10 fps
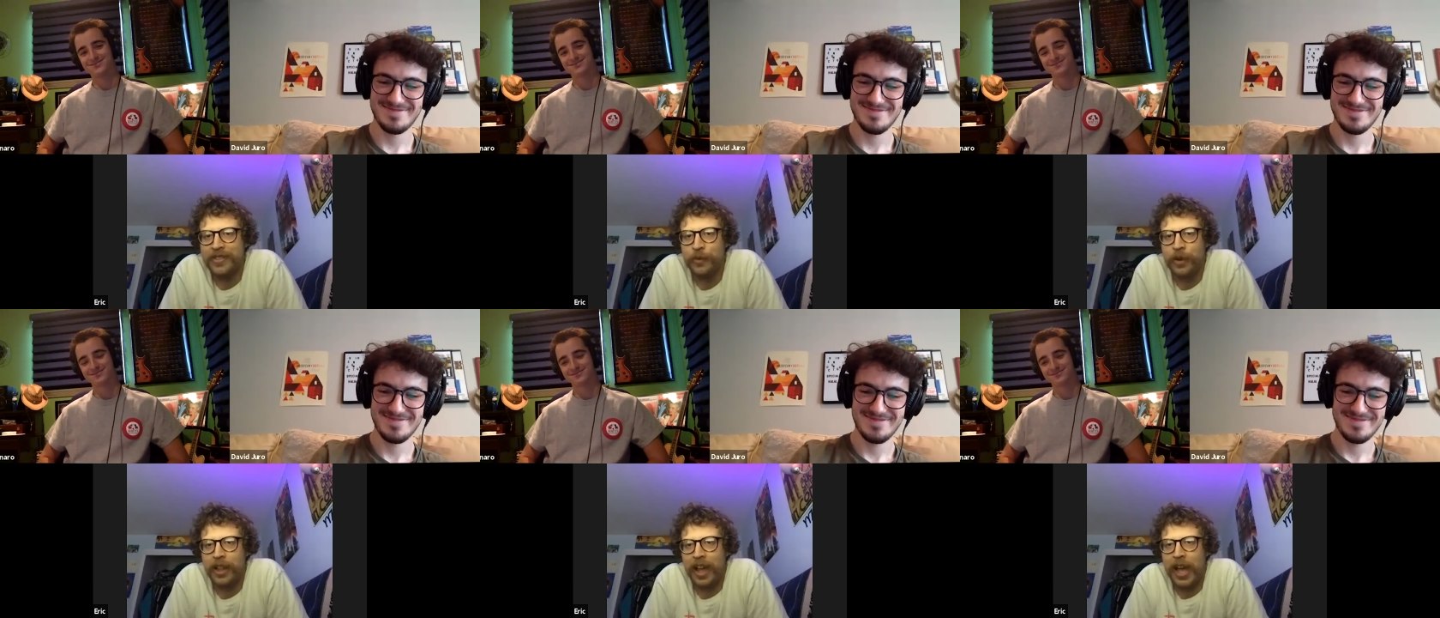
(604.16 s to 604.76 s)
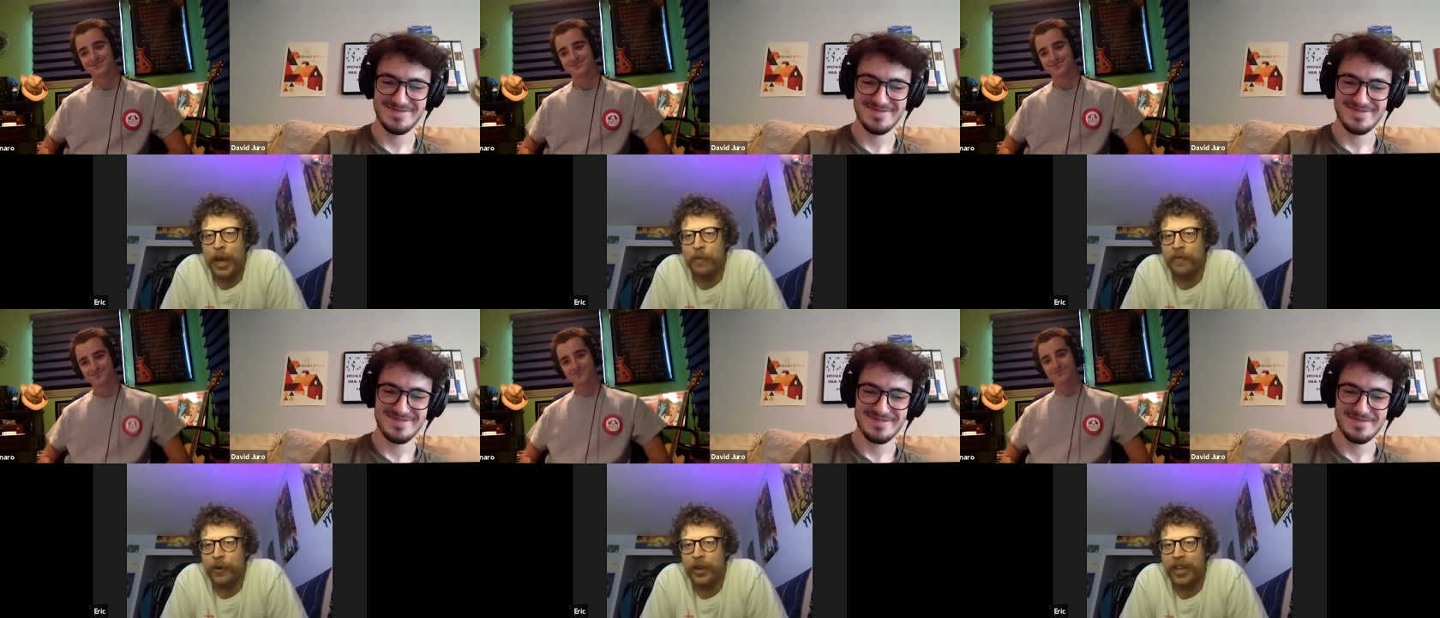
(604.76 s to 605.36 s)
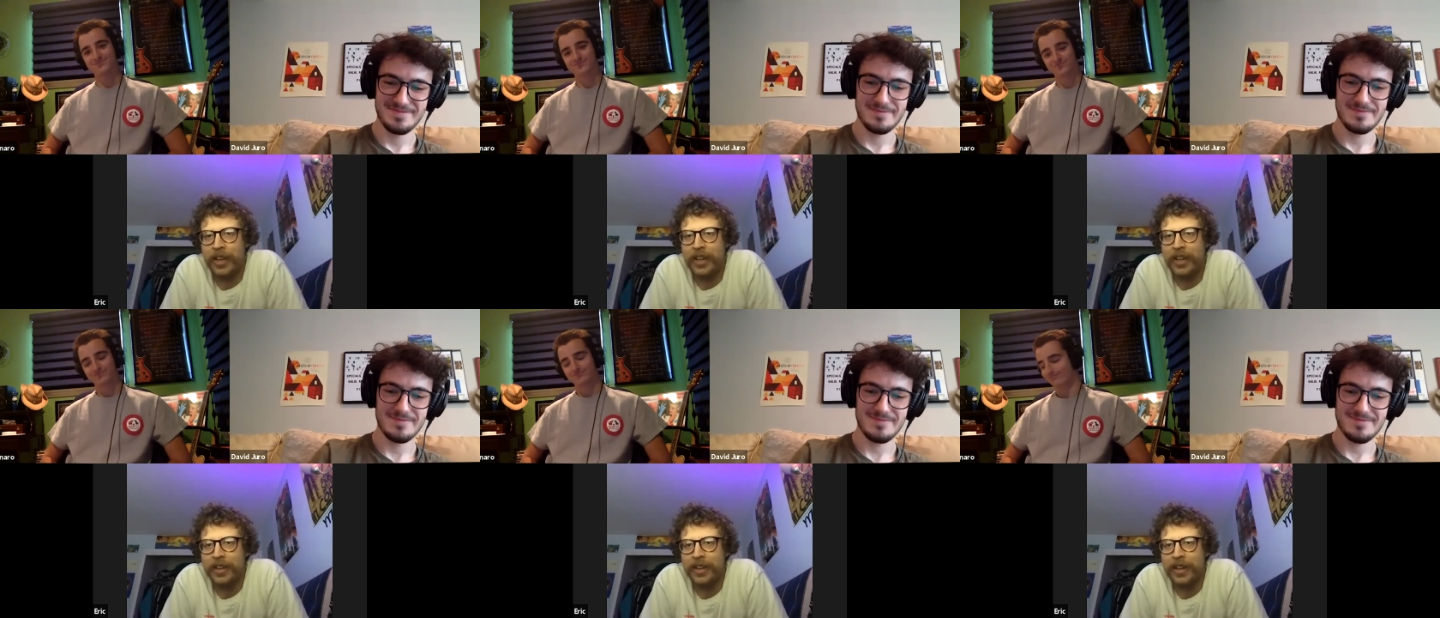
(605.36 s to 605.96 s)
Speaker 1: to will.i.am,
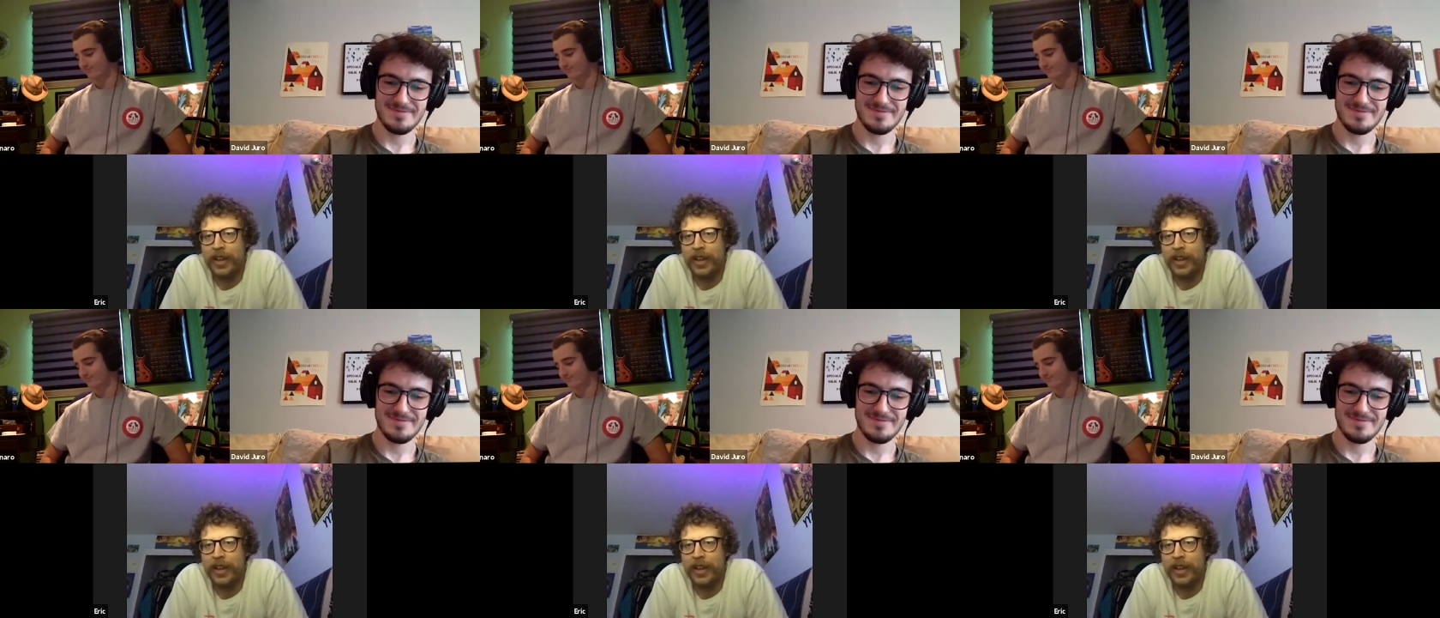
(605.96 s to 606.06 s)
Fergie,